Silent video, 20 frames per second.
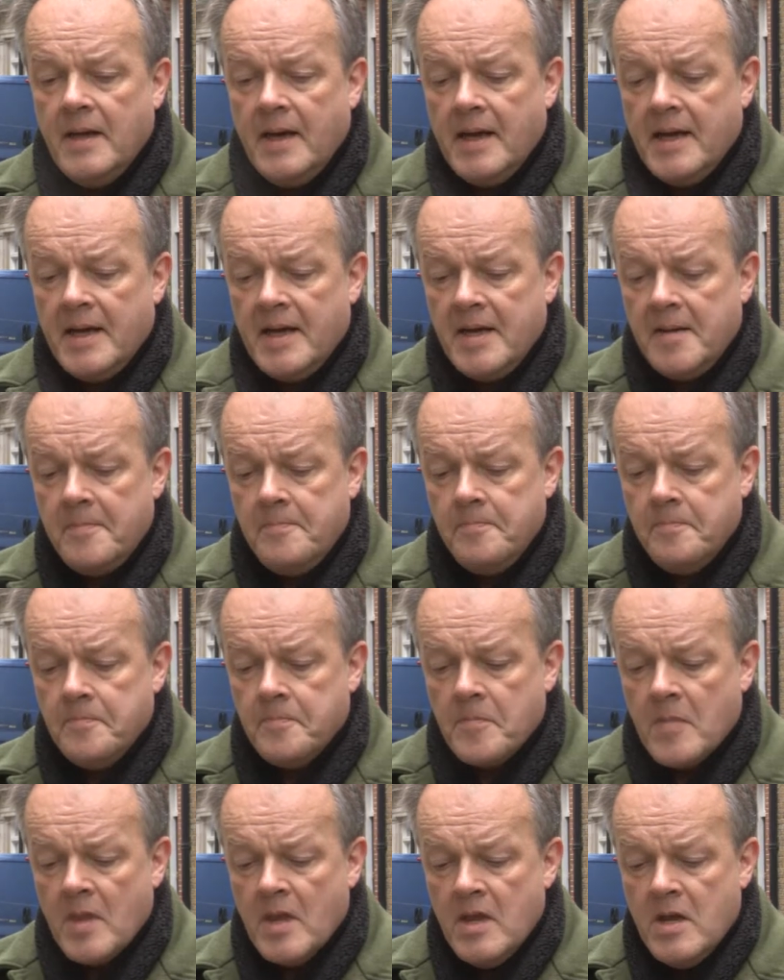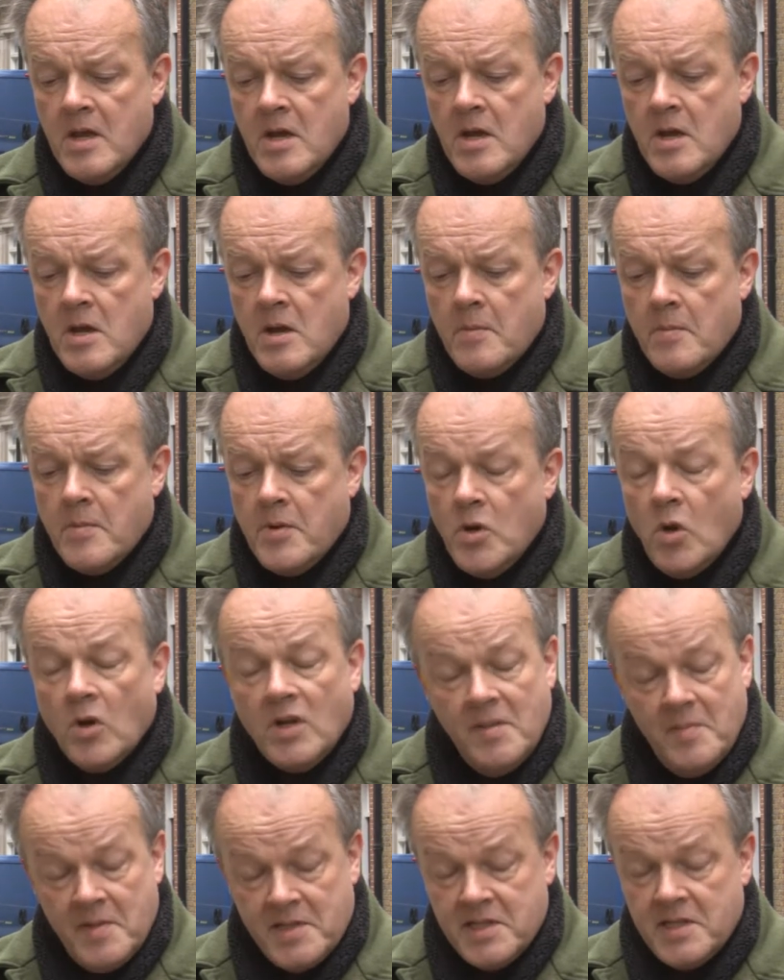not
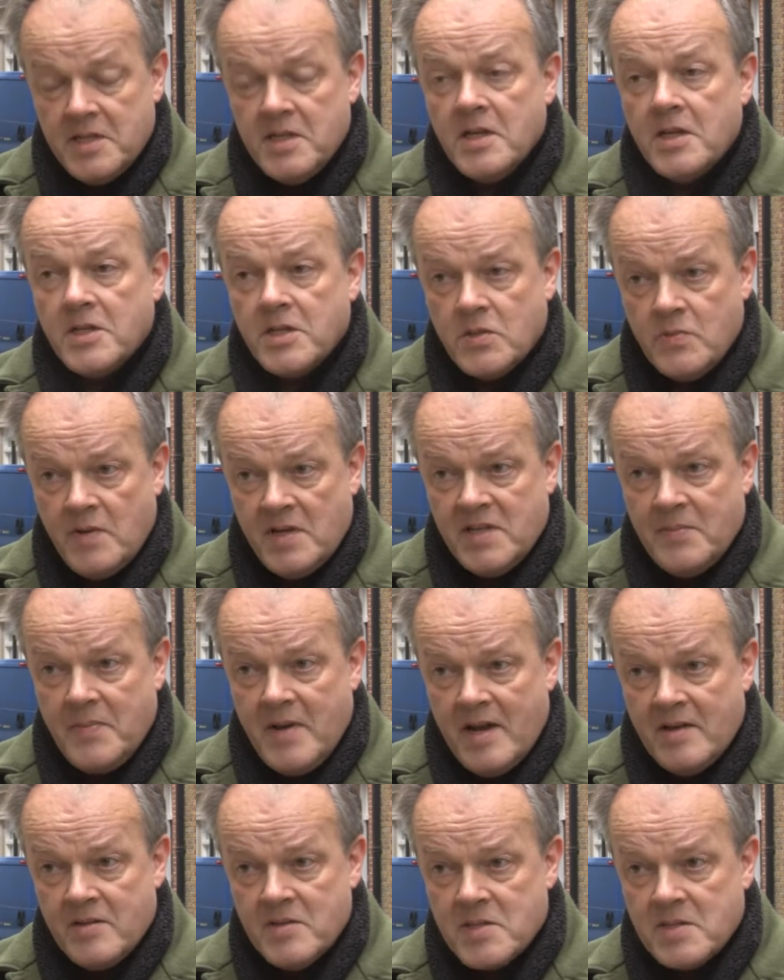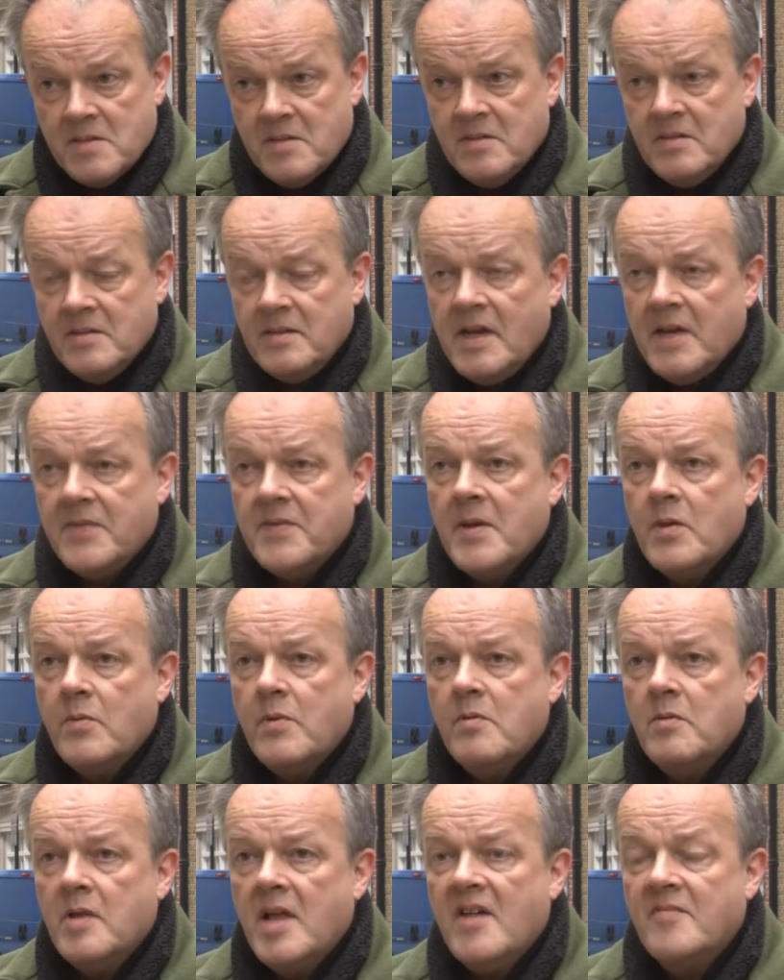limited to £20. I think
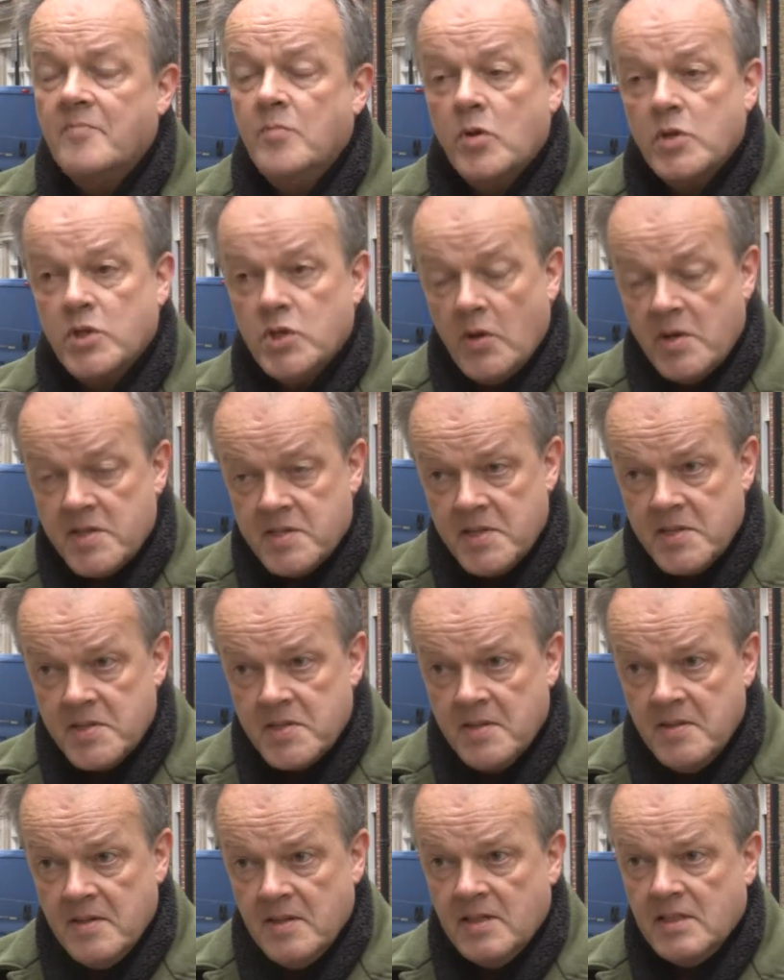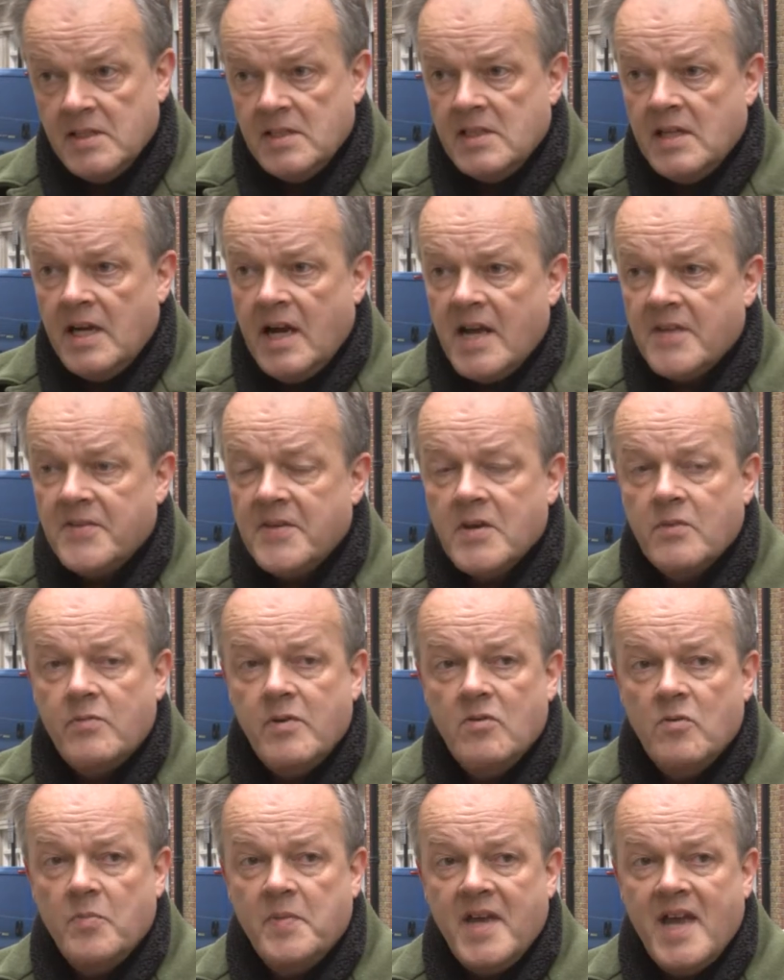we will have more choices. I think
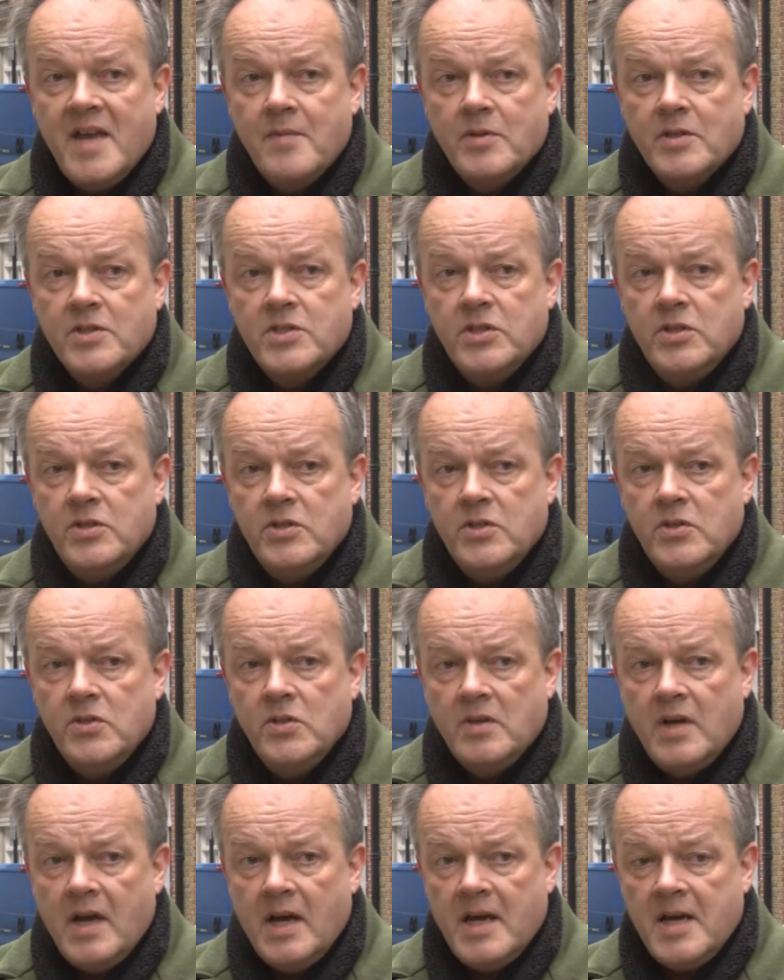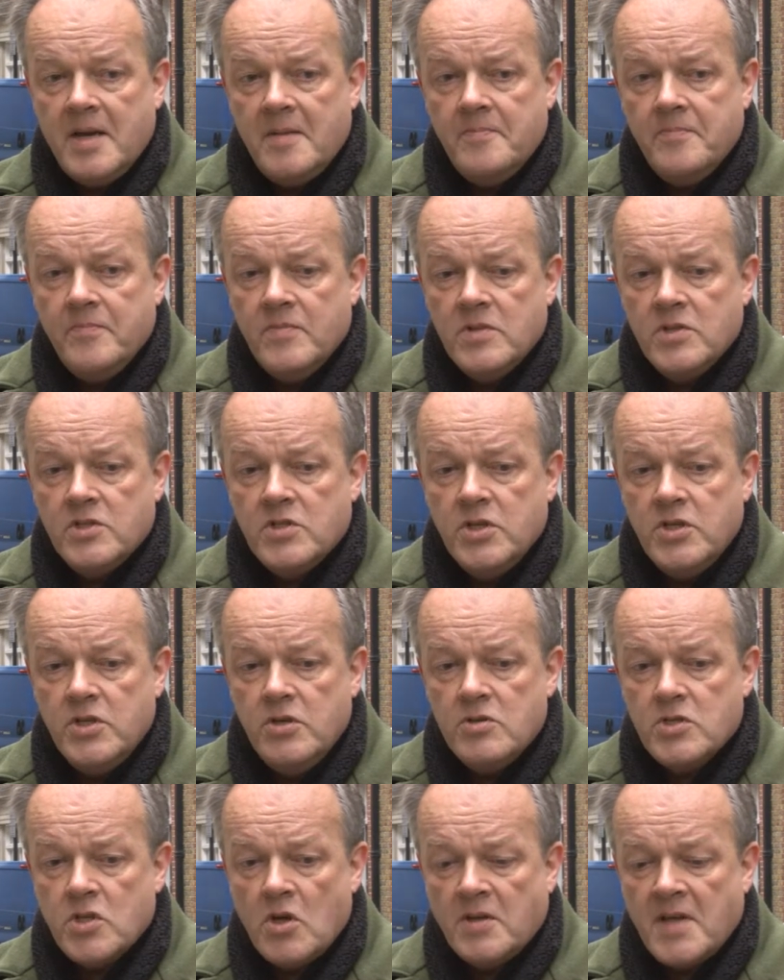we will be able to
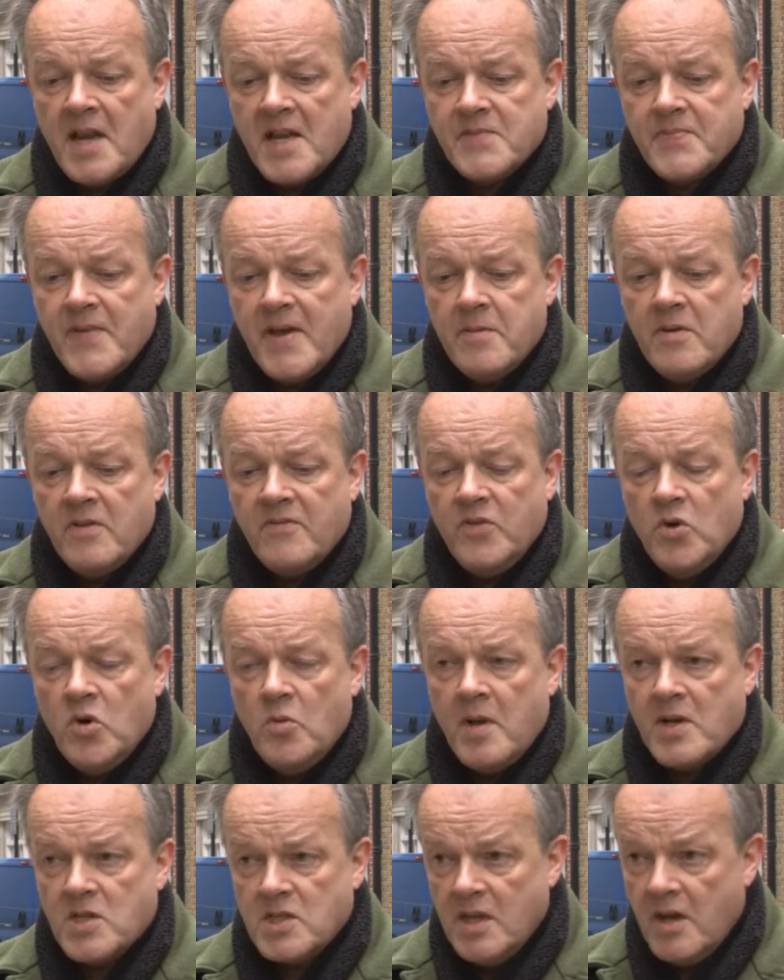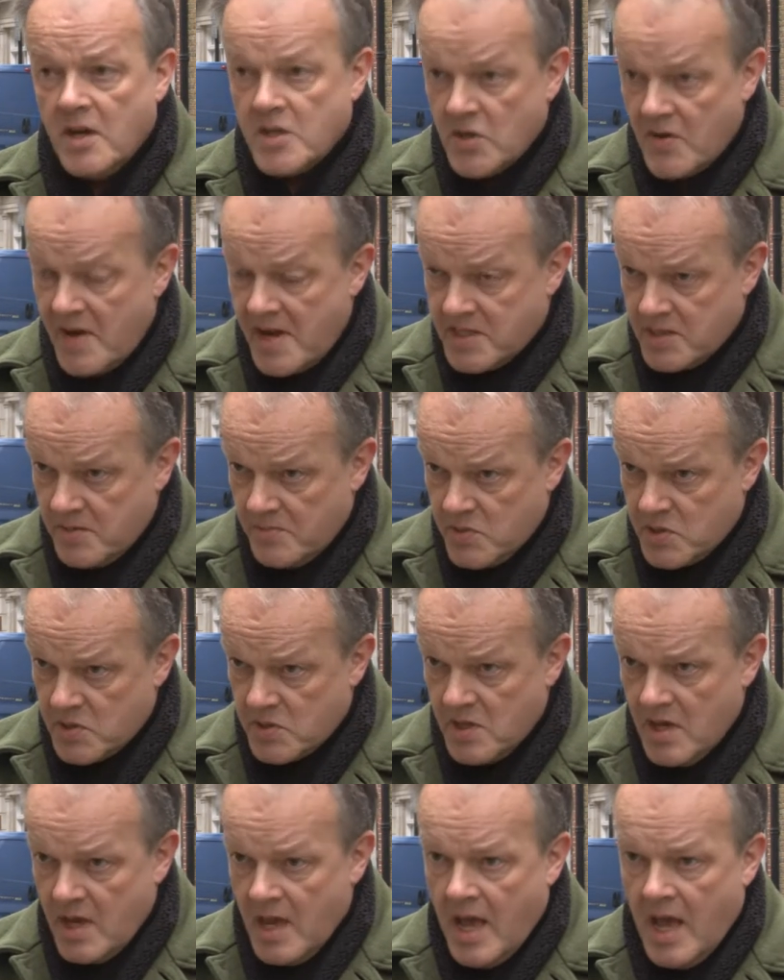use contactless payment for much larger
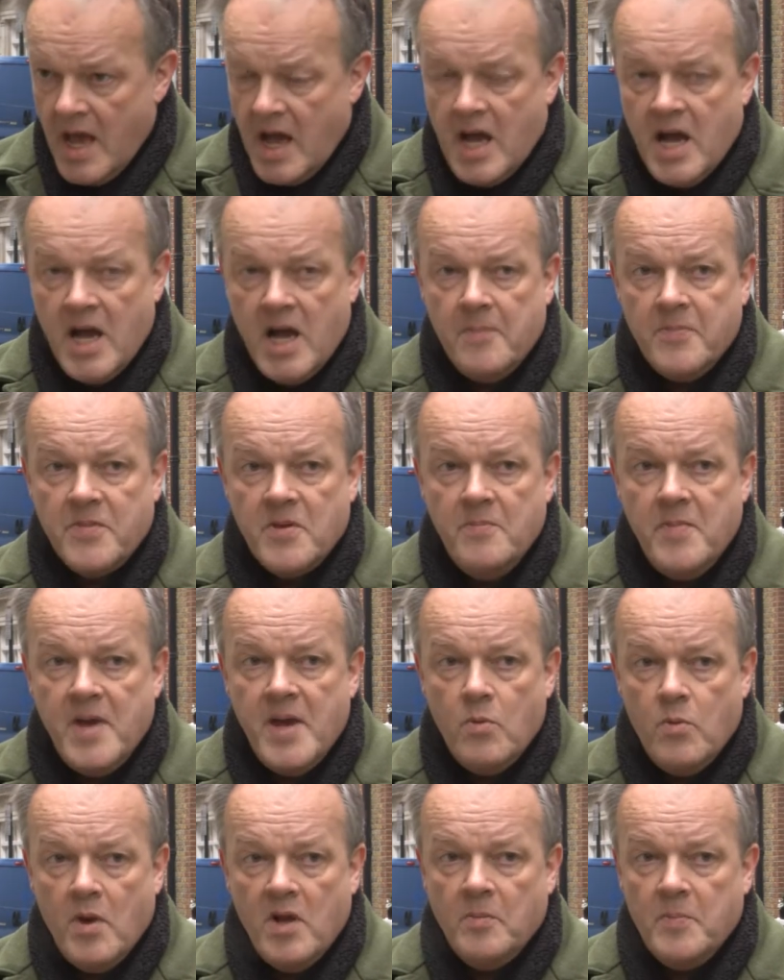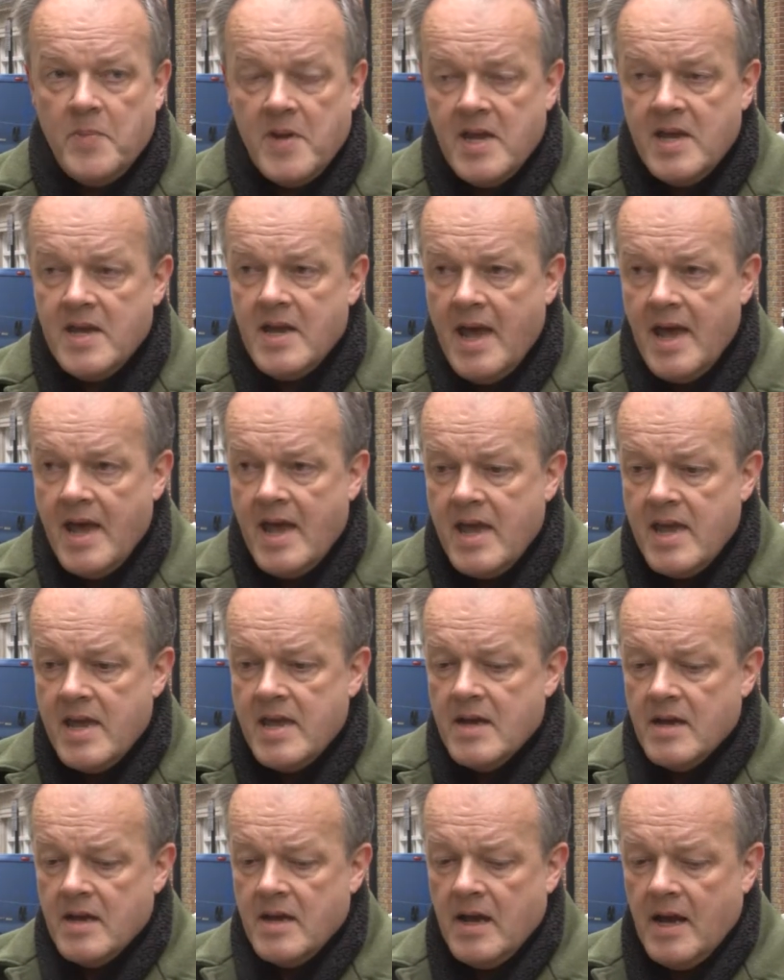items. There may well be a